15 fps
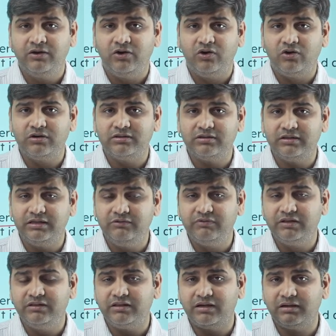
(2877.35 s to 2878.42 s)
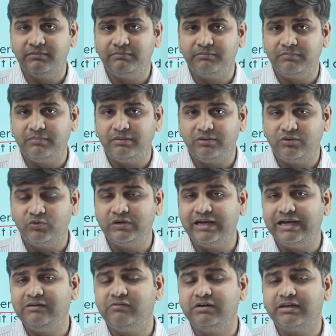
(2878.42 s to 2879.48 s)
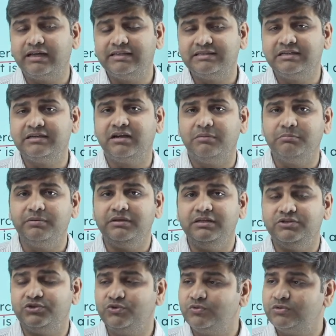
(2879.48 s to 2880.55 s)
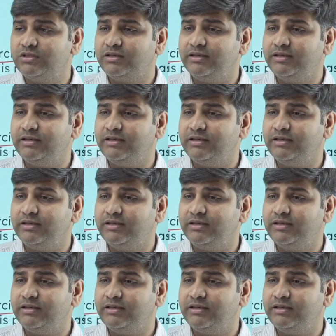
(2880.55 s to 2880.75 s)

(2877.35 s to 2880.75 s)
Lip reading: or even the good advertising companies use the